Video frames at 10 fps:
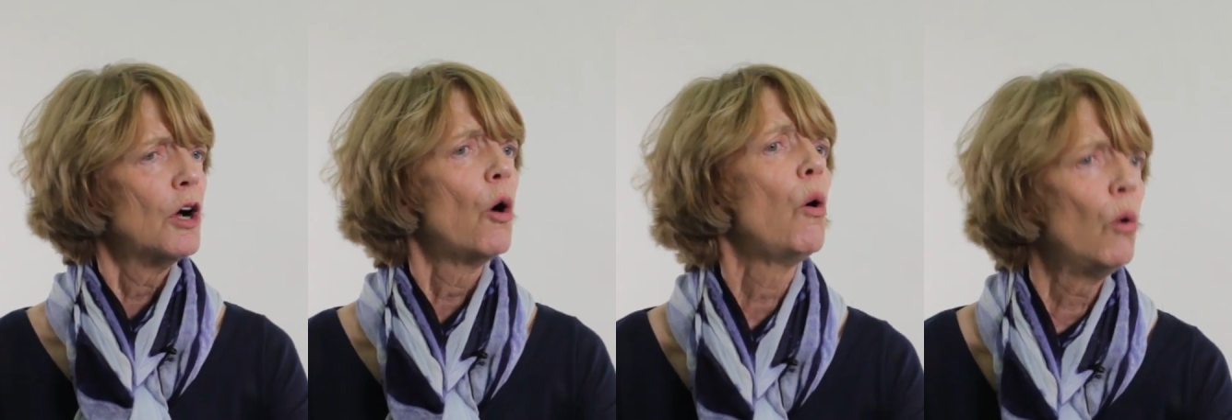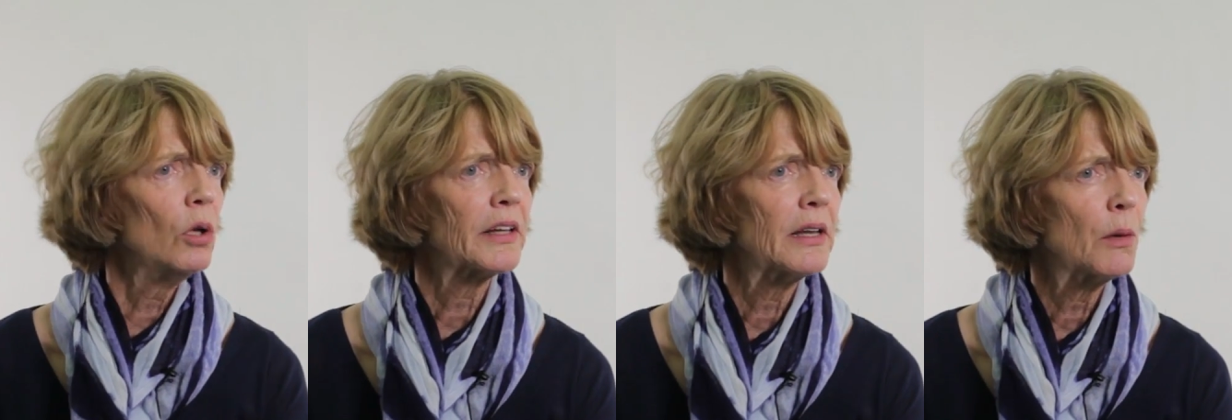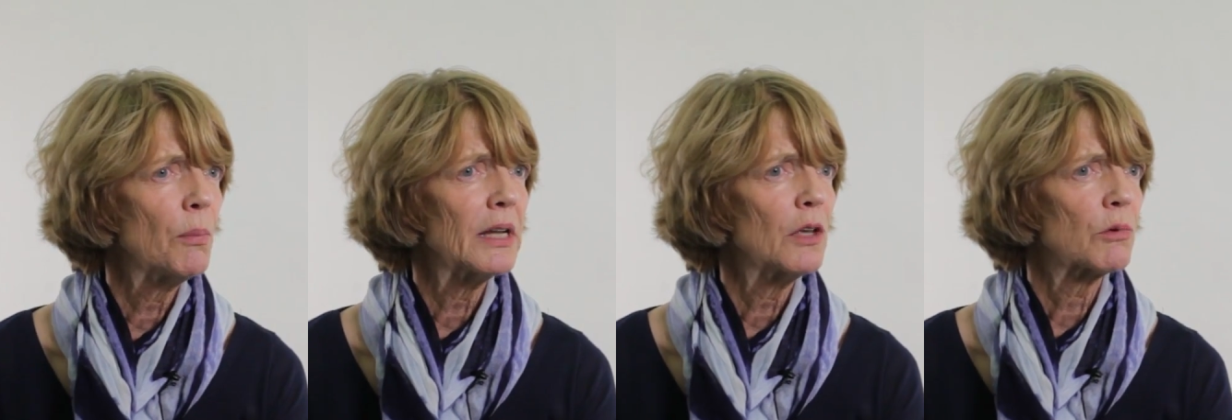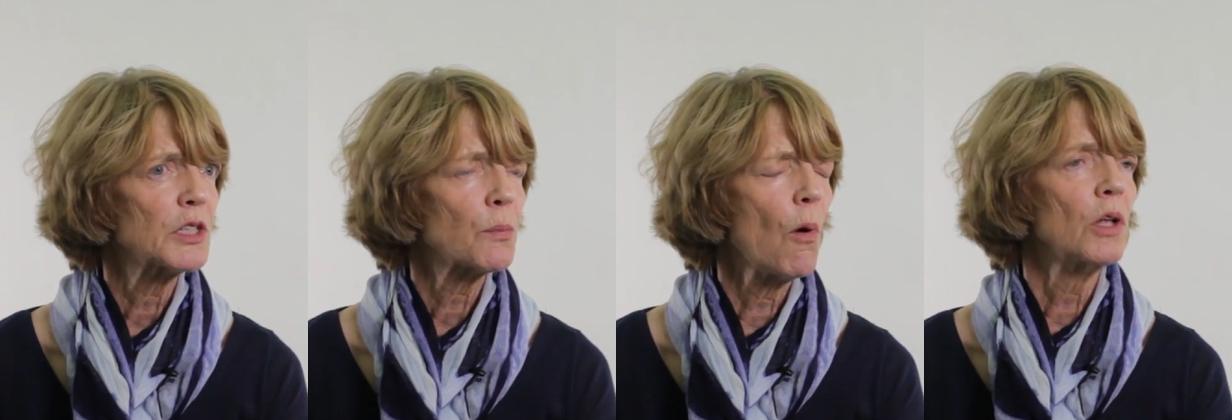hold anybody
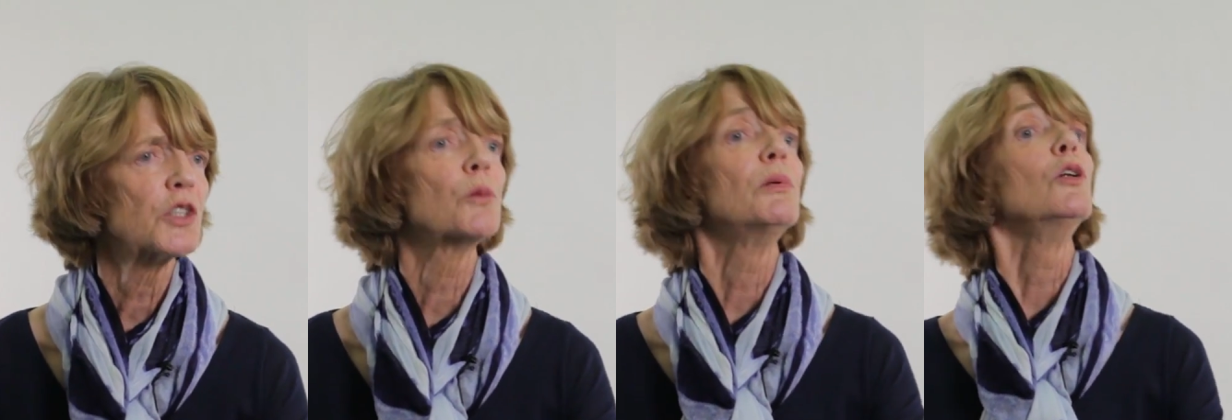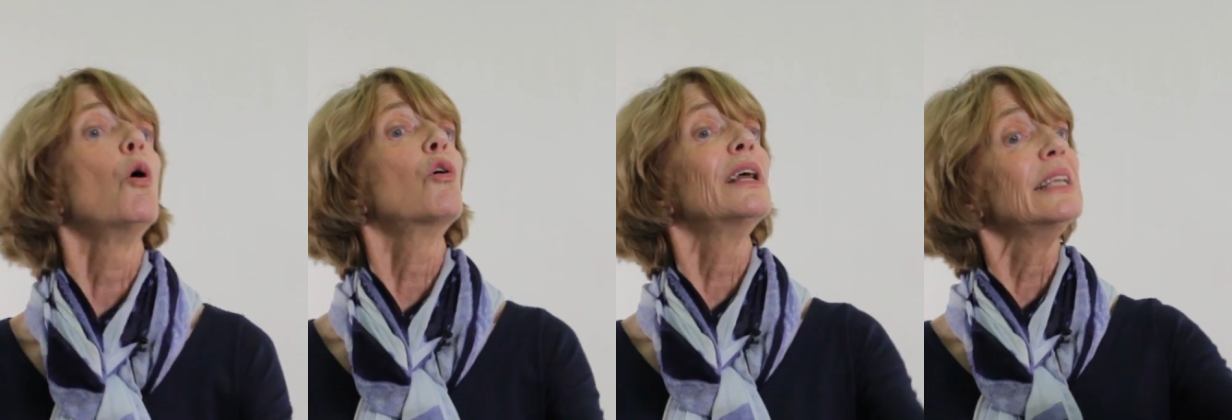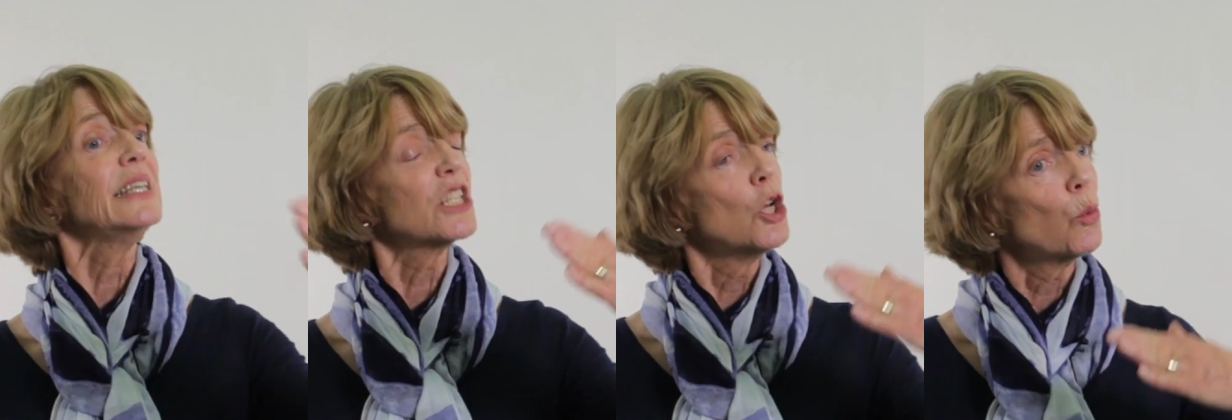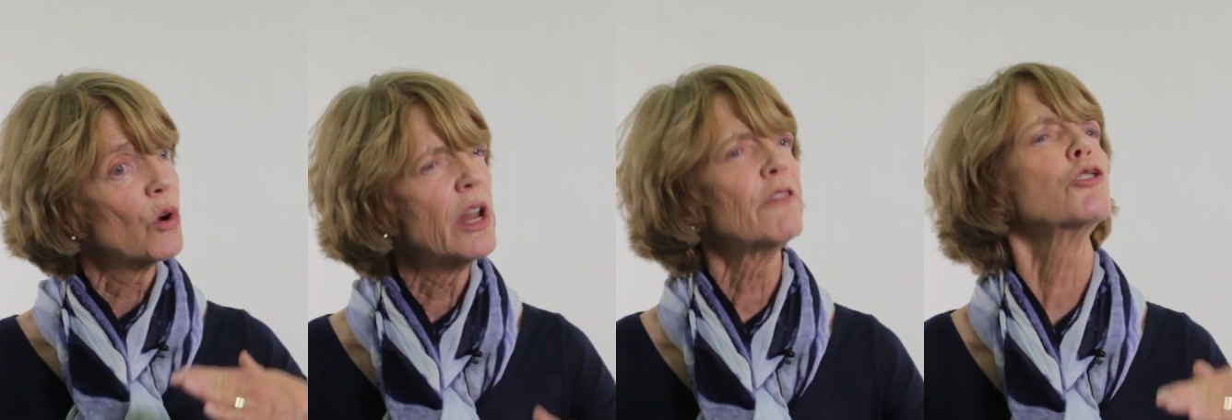responsible, or at least we're
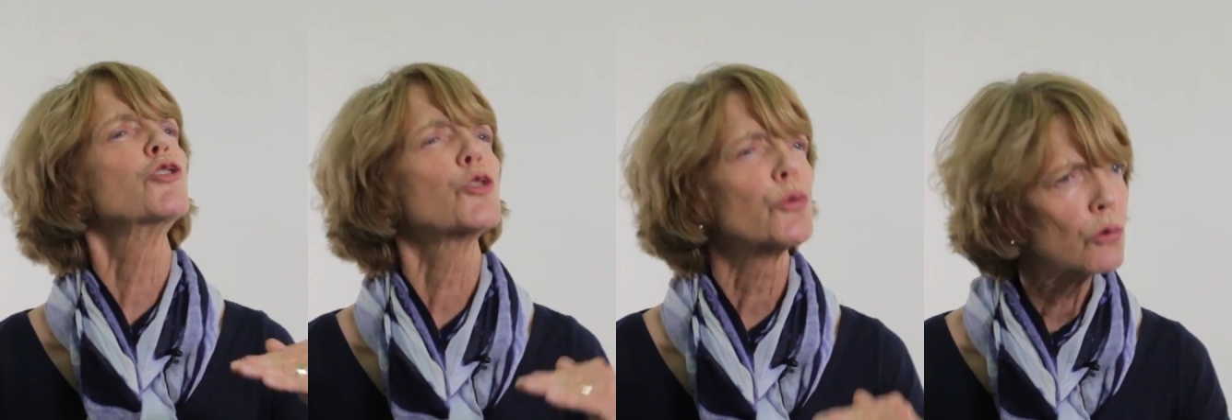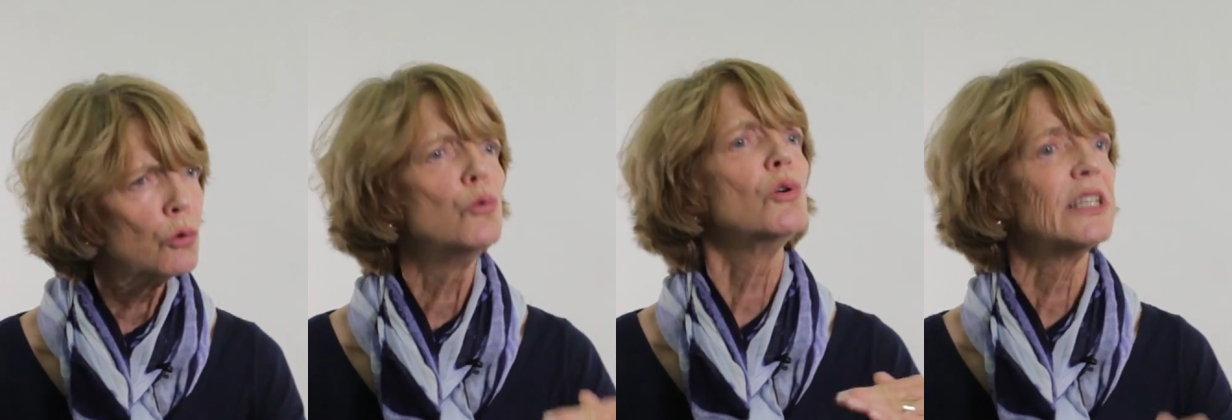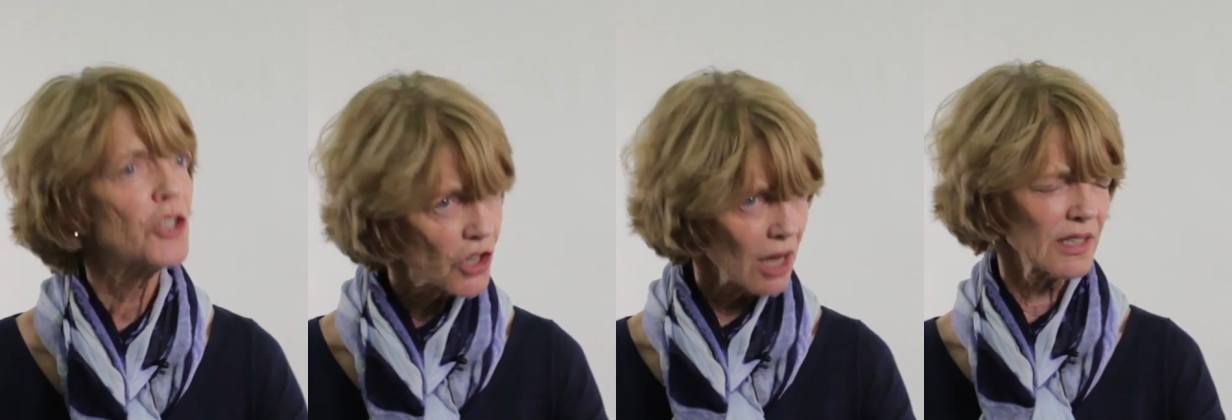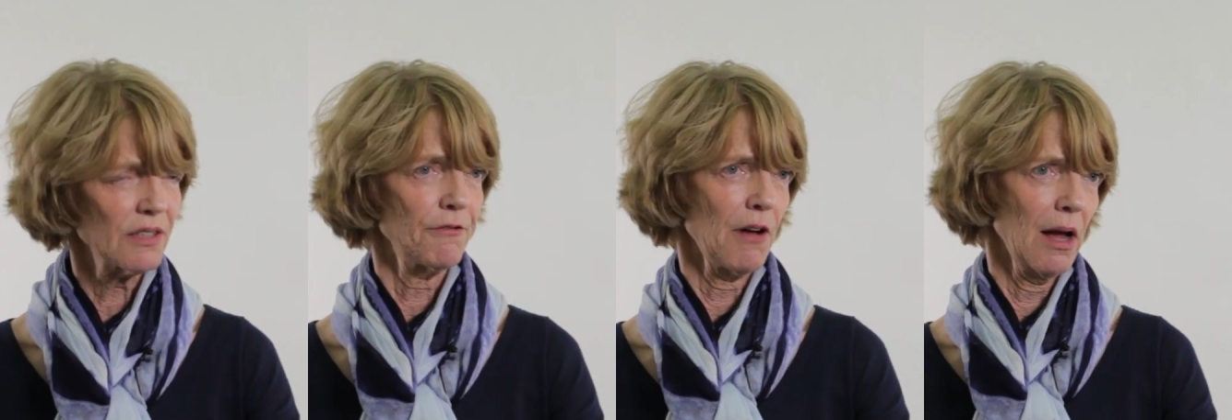never truly
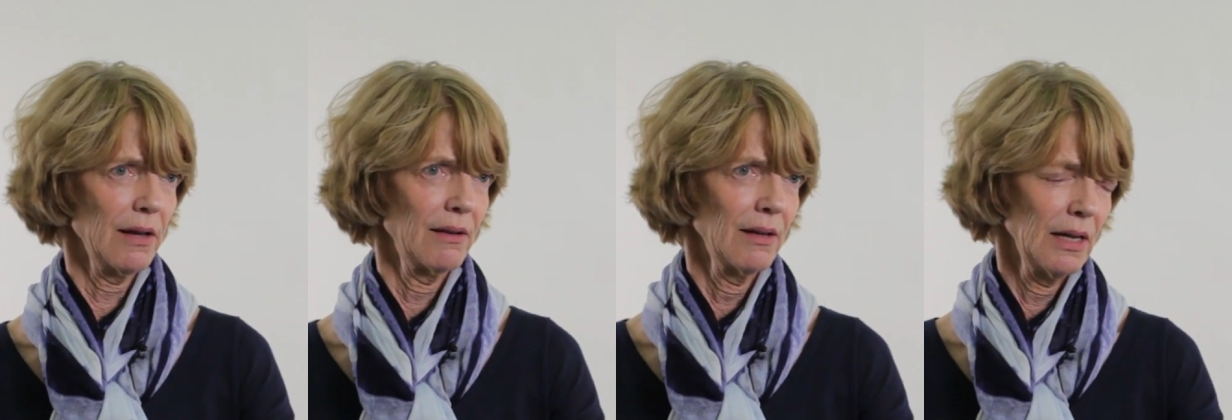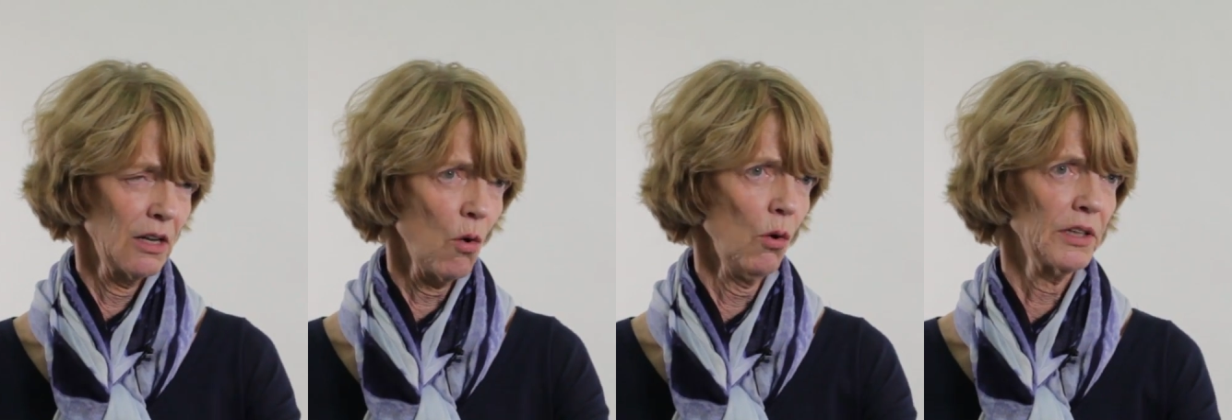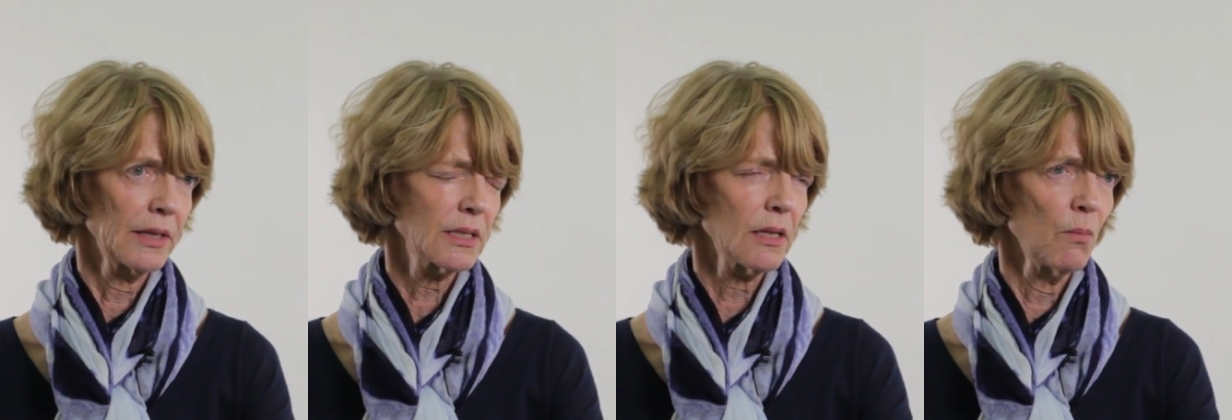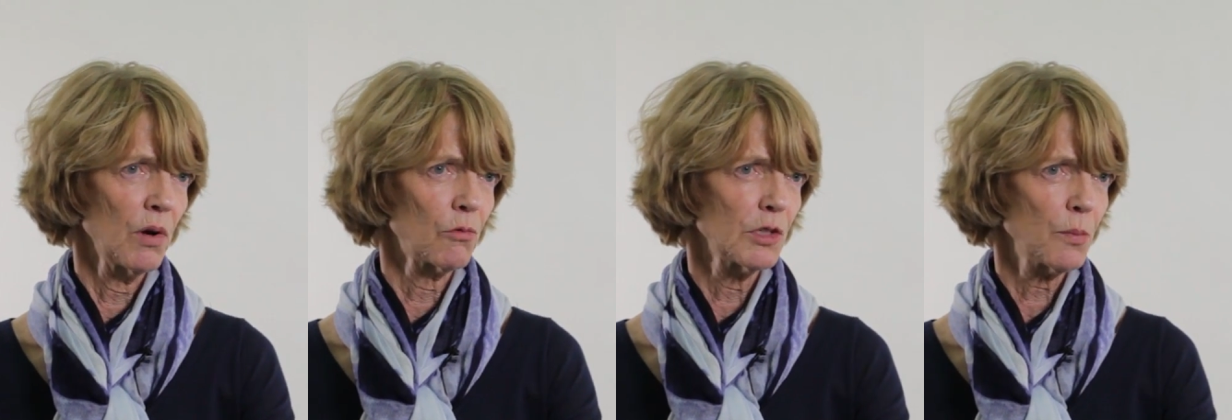justified in holding
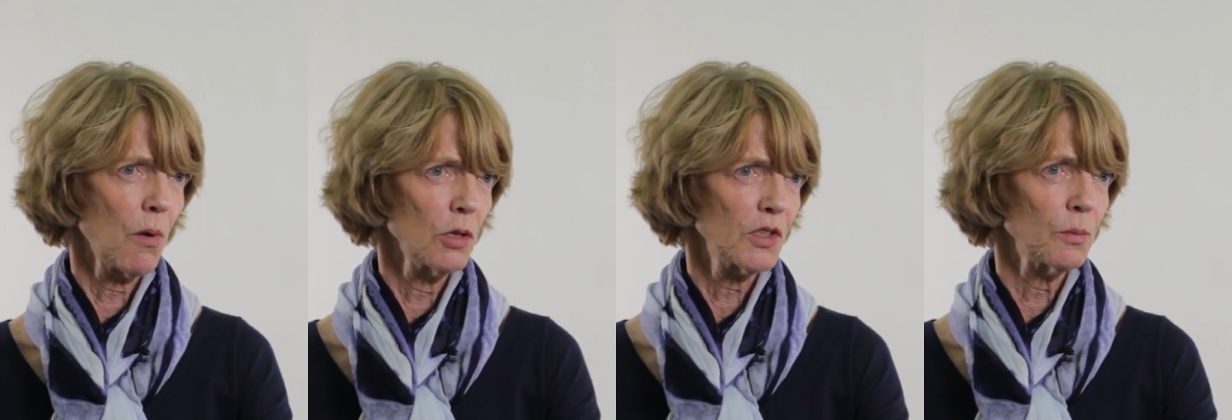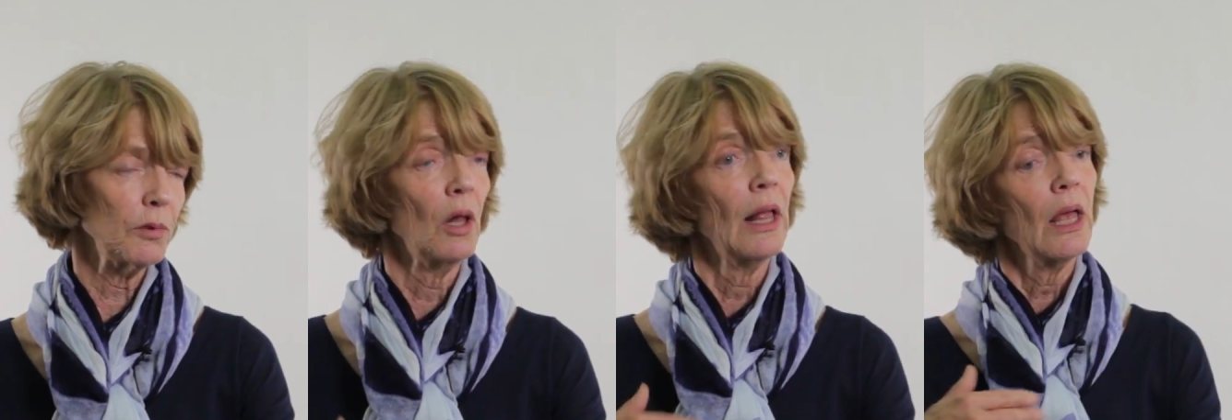someone responsible.